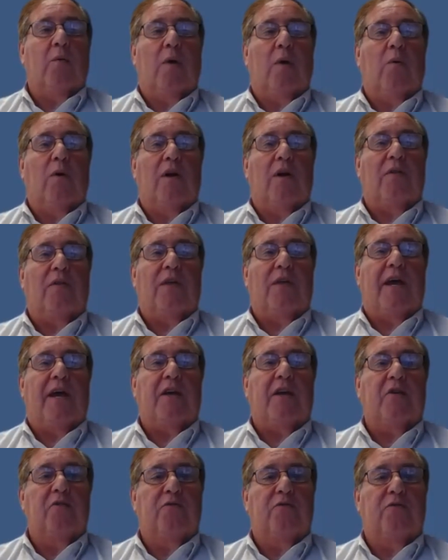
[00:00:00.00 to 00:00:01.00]
I want to
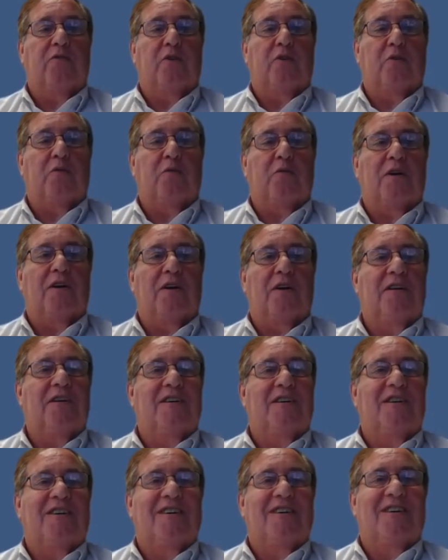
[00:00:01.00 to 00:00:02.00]
thank you for
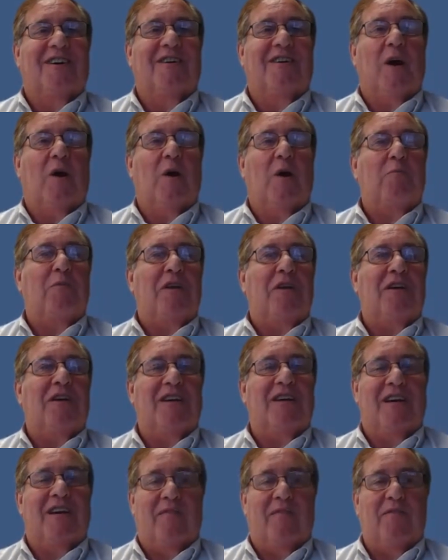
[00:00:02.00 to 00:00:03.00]
allowing me
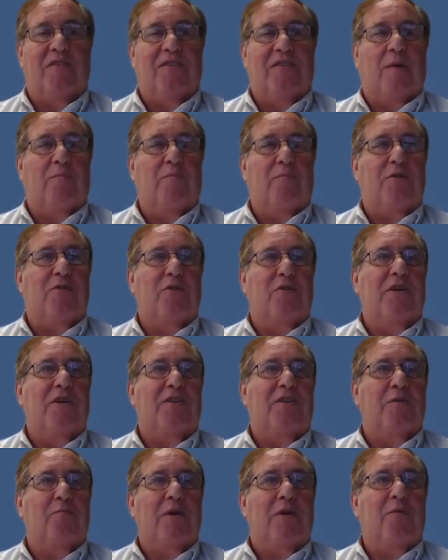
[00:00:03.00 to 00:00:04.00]
to have this
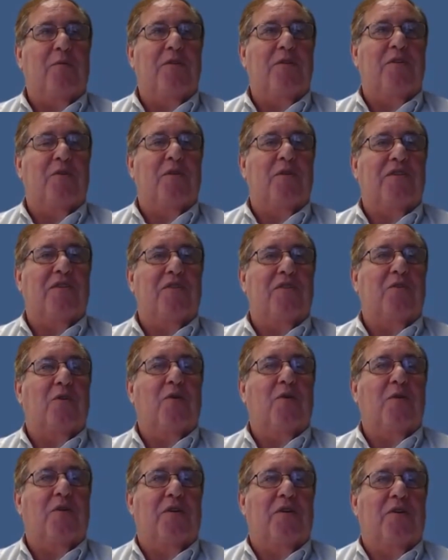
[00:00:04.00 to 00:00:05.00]
opportunity to meet with you and to
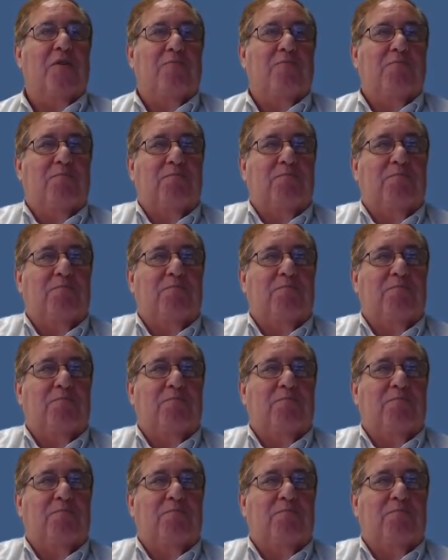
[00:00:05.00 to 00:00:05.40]
talk with you.